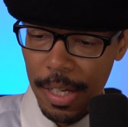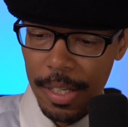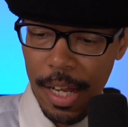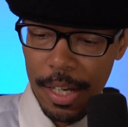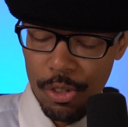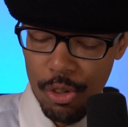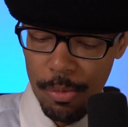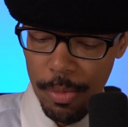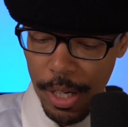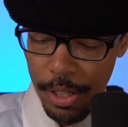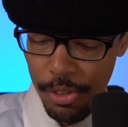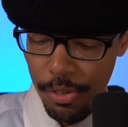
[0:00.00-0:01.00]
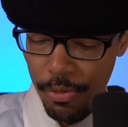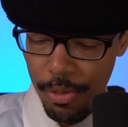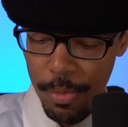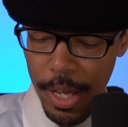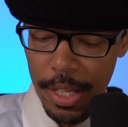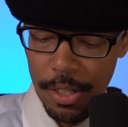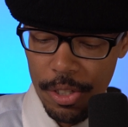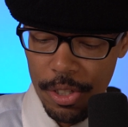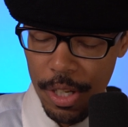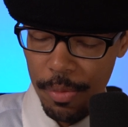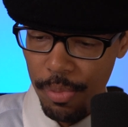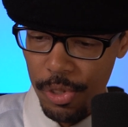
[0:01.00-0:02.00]
not too much, from 8 to
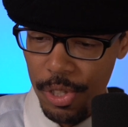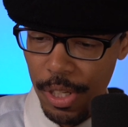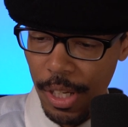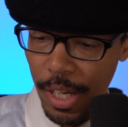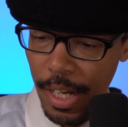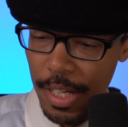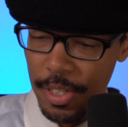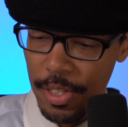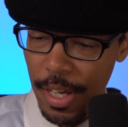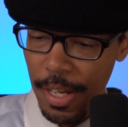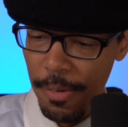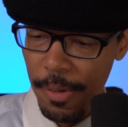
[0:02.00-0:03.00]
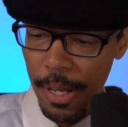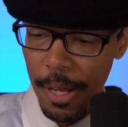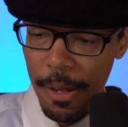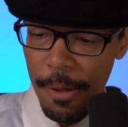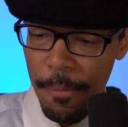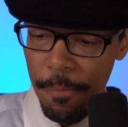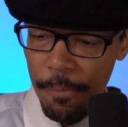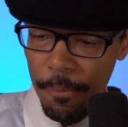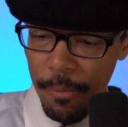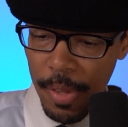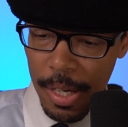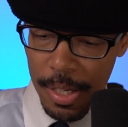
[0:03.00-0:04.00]
10%, like I said.
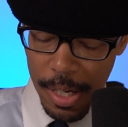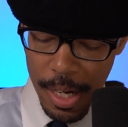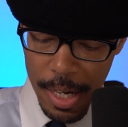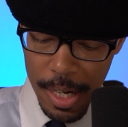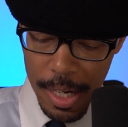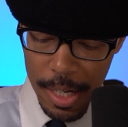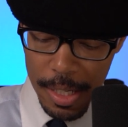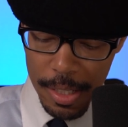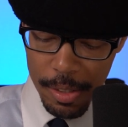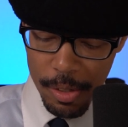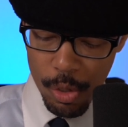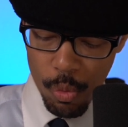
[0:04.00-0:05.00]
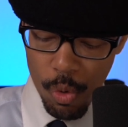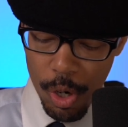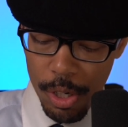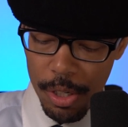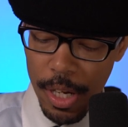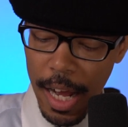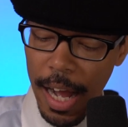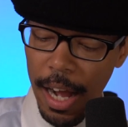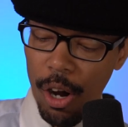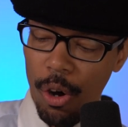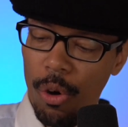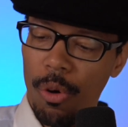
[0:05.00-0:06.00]
The word
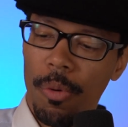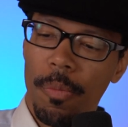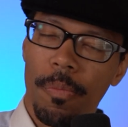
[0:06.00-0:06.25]
owl.